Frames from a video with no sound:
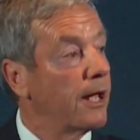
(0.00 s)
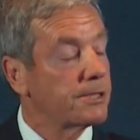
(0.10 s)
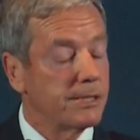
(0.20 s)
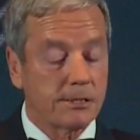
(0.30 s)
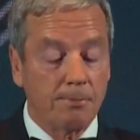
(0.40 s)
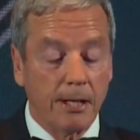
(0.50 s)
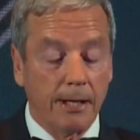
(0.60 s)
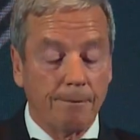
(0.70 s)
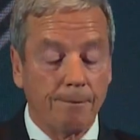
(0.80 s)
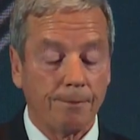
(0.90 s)
access
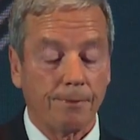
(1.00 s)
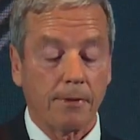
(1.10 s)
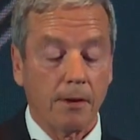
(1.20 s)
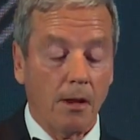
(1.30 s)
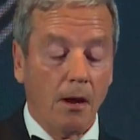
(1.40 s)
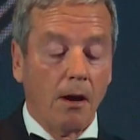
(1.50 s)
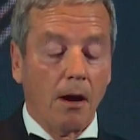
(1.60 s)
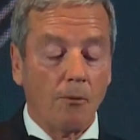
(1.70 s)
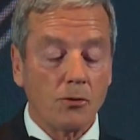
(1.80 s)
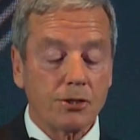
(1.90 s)
money.
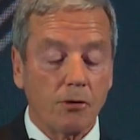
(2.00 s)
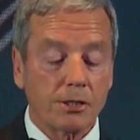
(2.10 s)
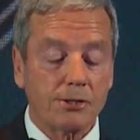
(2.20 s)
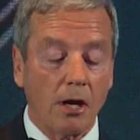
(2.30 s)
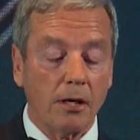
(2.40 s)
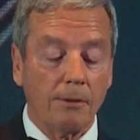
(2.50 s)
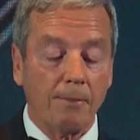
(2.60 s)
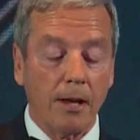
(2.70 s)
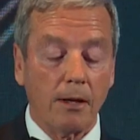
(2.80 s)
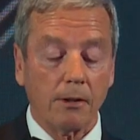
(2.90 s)
I'm also excited
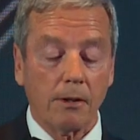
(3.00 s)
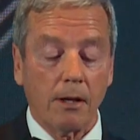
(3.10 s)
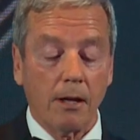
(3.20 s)
about